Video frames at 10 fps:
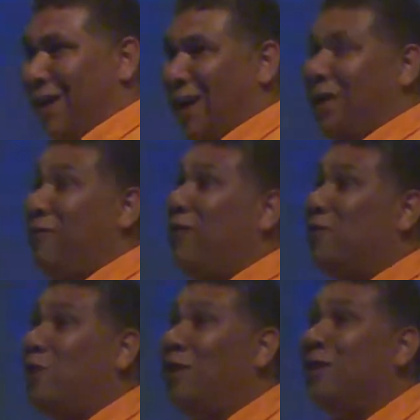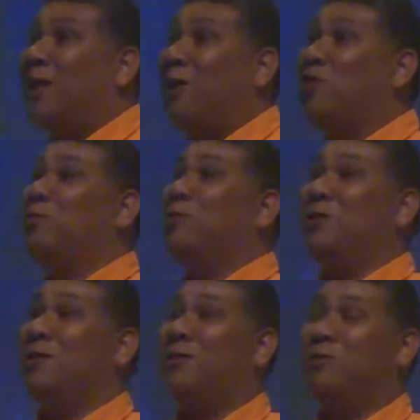And eventually the township
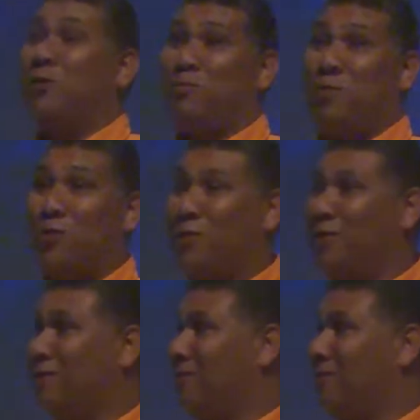tour was born.